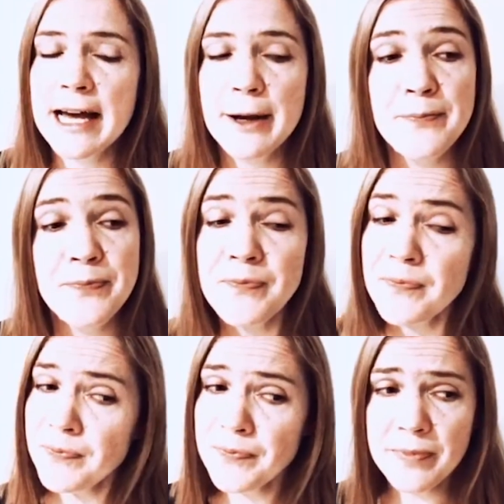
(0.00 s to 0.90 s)

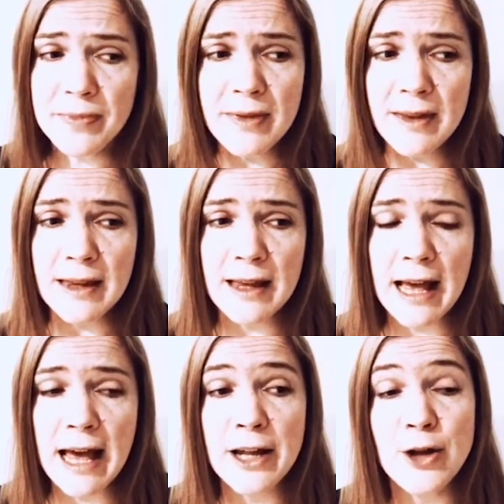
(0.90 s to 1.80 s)

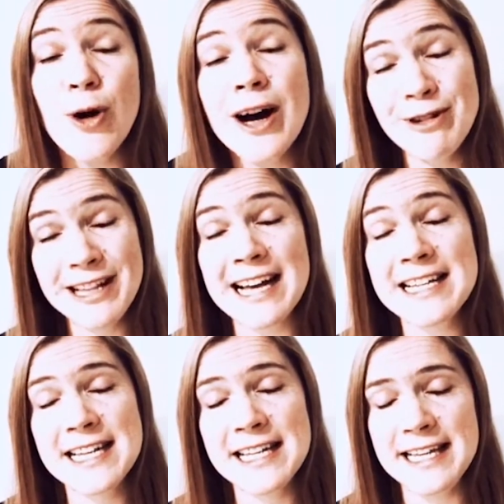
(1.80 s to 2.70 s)
and you are
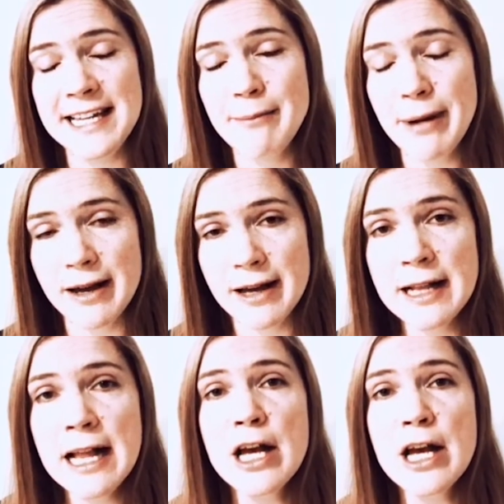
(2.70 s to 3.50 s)
relaxed and leaning back.